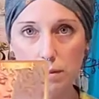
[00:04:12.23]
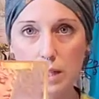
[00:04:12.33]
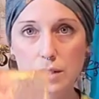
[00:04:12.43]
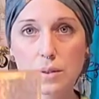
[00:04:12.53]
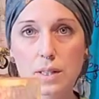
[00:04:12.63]

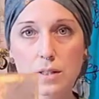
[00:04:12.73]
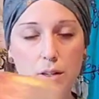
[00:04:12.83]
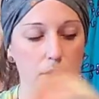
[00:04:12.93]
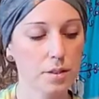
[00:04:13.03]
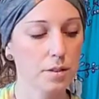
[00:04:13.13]
So these
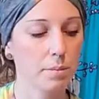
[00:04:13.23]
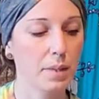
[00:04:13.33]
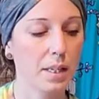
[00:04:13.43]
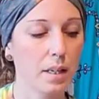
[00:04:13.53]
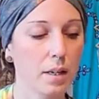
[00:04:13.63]
cards to
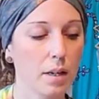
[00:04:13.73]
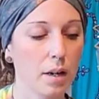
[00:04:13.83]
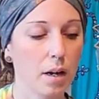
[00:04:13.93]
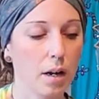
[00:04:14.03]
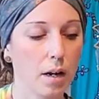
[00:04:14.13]
me
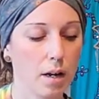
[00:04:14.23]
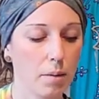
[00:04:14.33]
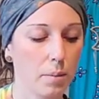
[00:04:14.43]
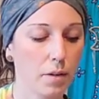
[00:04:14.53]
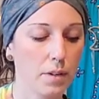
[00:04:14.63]

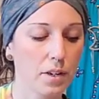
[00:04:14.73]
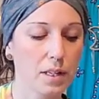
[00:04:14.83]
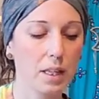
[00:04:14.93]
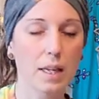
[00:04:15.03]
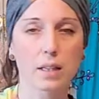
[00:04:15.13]
are very
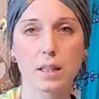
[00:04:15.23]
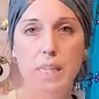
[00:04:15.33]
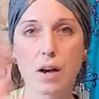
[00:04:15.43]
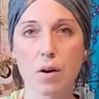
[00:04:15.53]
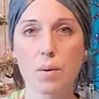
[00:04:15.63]
like
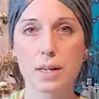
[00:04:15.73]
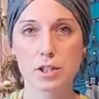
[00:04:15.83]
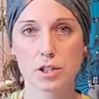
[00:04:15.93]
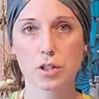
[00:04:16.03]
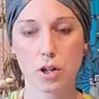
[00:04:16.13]

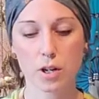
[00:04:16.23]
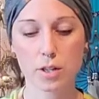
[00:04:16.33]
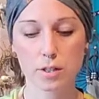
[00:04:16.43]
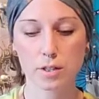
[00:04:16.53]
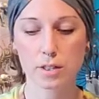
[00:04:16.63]
Leo-ish
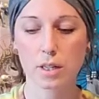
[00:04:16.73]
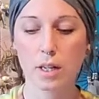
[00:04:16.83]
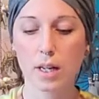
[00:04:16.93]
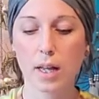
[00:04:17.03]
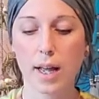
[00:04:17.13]
cards.
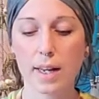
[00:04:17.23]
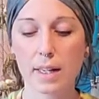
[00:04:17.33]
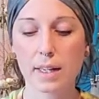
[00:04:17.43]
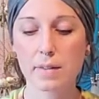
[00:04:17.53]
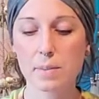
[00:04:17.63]
And
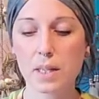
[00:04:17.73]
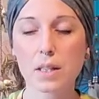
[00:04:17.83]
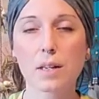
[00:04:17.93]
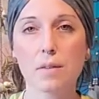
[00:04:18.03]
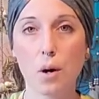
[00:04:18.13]
it gives me a
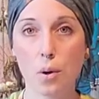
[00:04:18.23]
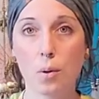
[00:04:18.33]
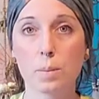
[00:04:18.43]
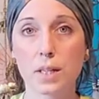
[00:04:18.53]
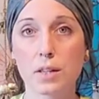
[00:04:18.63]
lot of
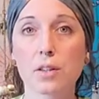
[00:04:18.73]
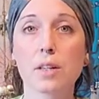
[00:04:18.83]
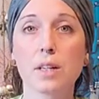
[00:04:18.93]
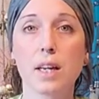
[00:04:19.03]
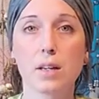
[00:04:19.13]
hope that you're
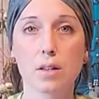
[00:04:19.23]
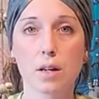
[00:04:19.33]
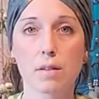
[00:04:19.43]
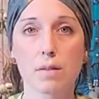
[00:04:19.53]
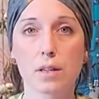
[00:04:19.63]
going to gain a
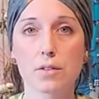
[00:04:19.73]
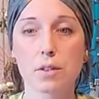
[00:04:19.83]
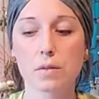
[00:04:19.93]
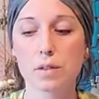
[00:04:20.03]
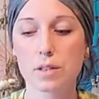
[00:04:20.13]
lot of victory
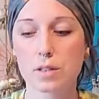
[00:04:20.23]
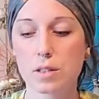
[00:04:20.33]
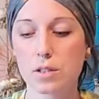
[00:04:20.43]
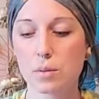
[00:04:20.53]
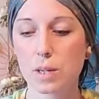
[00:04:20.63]
over this
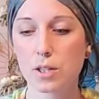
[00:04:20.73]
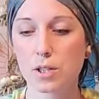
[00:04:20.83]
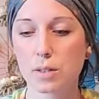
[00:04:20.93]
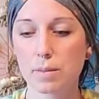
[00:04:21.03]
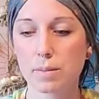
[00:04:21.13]

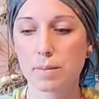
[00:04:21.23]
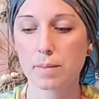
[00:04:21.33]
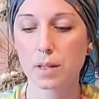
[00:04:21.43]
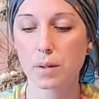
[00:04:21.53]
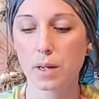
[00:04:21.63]
situation,
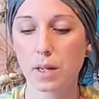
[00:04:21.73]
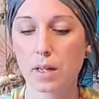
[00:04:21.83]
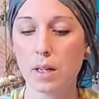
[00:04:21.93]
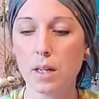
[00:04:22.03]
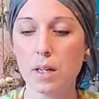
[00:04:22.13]
okay?
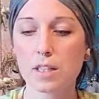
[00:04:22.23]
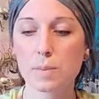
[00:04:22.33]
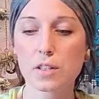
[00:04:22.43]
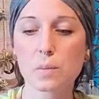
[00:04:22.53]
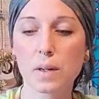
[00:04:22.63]

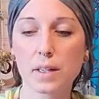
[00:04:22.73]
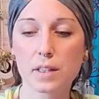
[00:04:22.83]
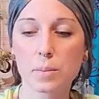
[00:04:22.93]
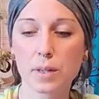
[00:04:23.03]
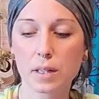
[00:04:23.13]
Spirit's wanting
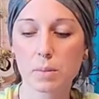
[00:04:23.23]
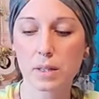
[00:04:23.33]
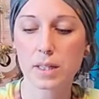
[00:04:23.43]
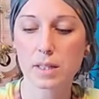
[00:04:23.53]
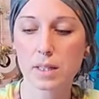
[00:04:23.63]
to bring in
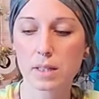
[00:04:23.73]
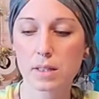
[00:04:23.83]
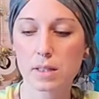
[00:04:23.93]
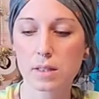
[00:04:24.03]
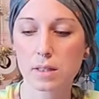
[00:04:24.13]

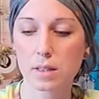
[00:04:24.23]
blessings.